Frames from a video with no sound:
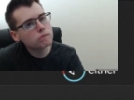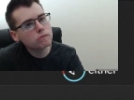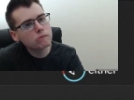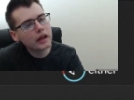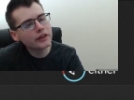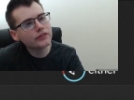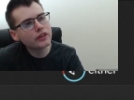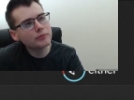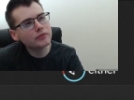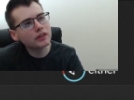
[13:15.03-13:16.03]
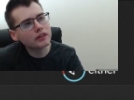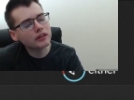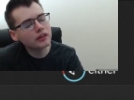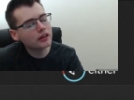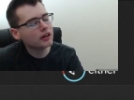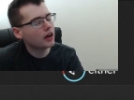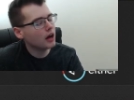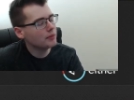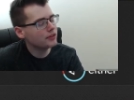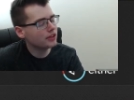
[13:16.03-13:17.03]
That's tempting. I'm
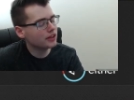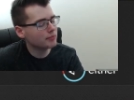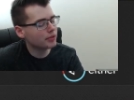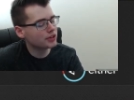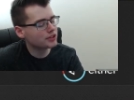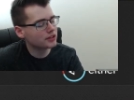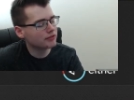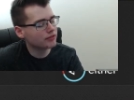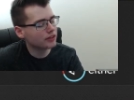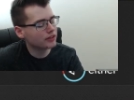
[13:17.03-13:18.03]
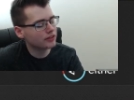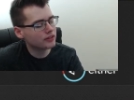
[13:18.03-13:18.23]
gonna say get punched in the face.